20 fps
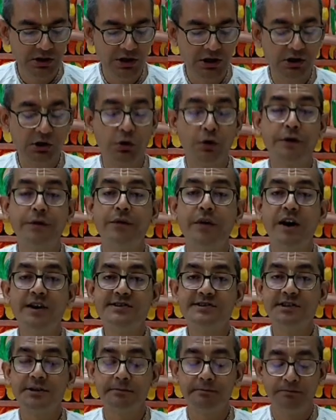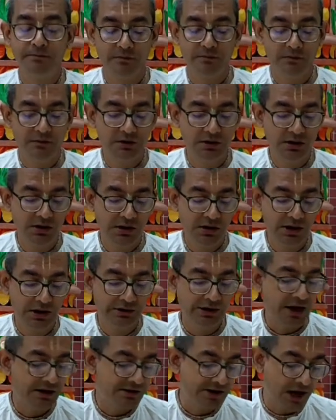he glorifies them.
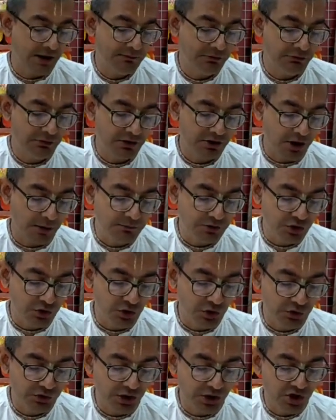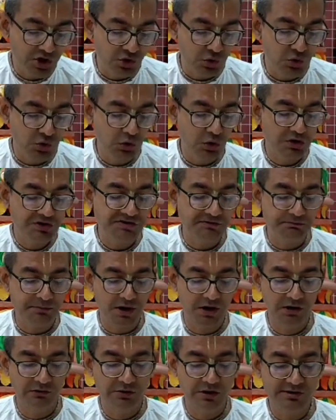And that time you will come to know the true glories of
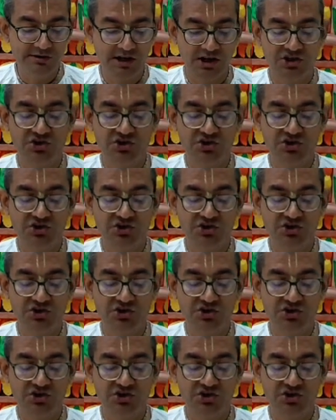Pandavas.